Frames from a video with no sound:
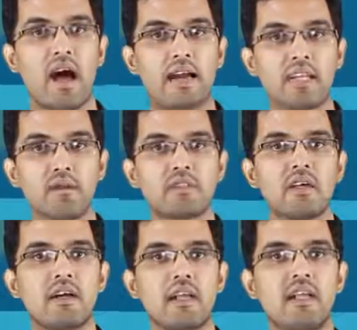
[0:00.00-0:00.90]

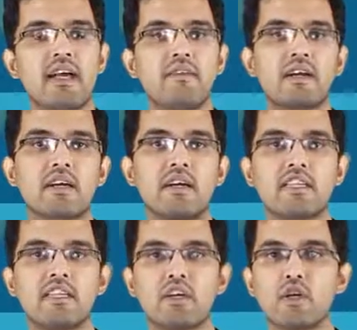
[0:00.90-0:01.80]
Atoms till then were
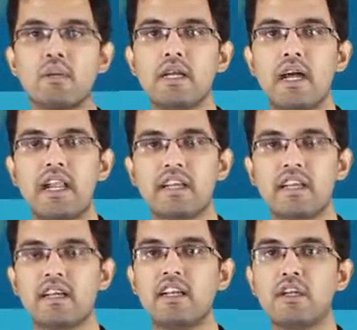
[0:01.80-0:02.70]
considered to be
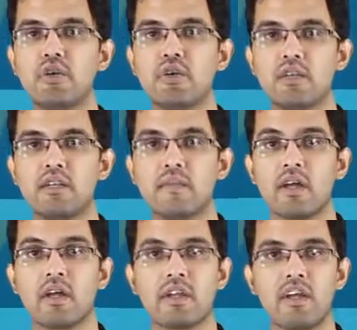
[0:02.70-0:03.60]
electrically neutral.
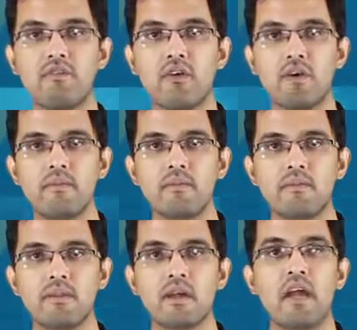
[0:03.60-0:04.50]
Therefore,
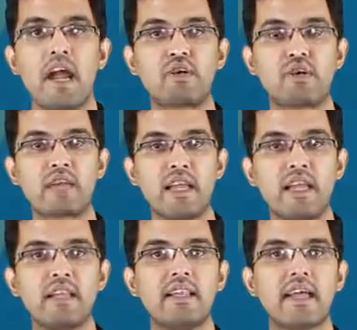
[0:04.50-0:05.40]
it could
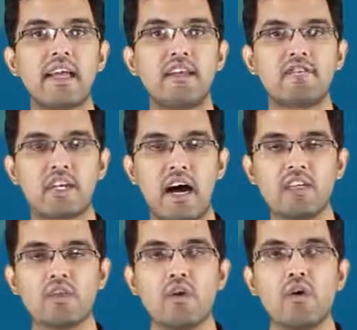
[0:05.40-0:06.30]
gain a negative
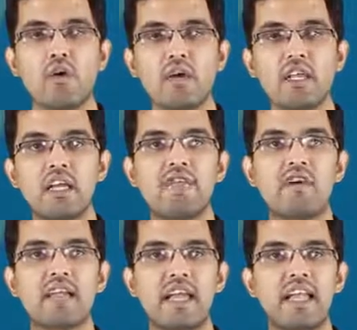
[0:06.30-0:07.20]
charge only if
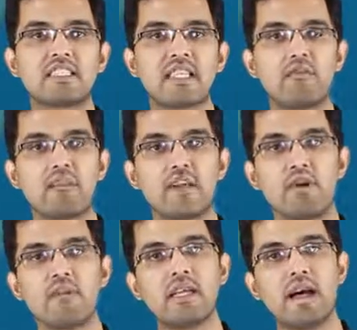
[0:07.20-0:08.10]
it gains something
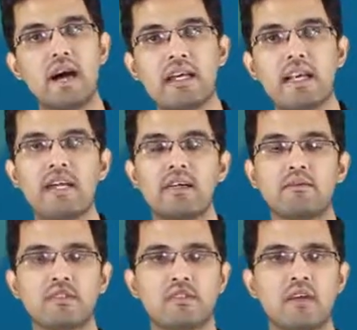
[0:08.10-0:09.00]
from the other
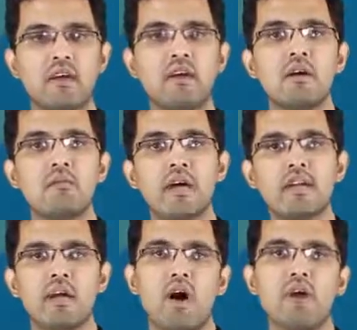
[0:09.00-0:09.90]
atoms.
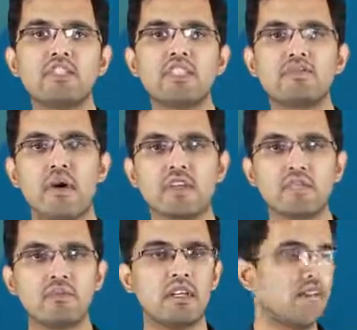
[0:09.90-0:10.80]
But how is this
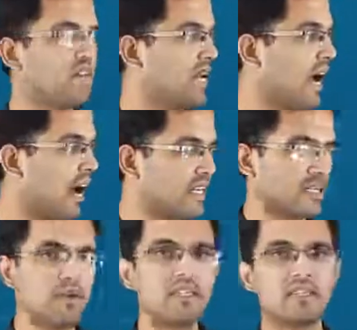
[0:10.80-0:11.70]
possible if the
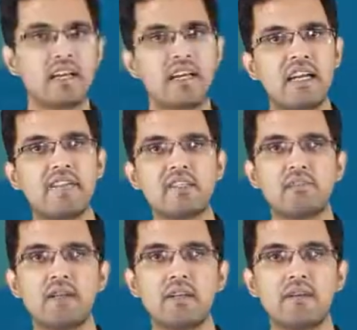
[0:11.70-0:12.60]
atom is
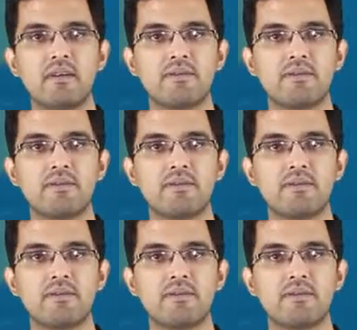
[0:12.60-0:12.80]
indivisible?